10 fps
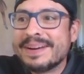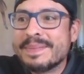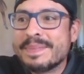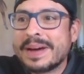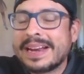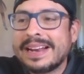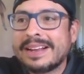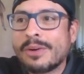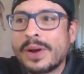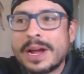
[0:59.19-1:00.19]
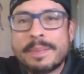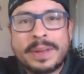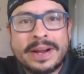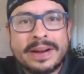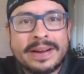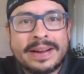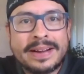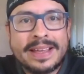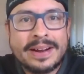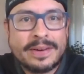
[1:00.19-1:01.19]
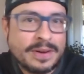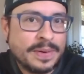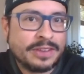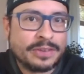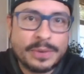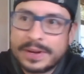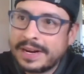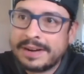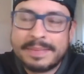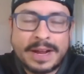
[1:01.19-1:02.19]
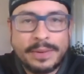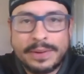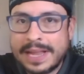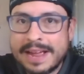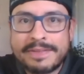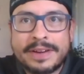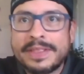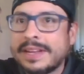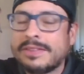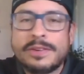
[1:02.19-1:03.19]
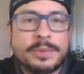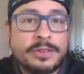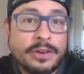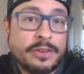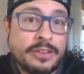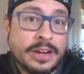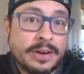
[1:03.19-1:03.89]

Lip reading: But growing up here, going to school here my whole life and everything, it's always been Sergio.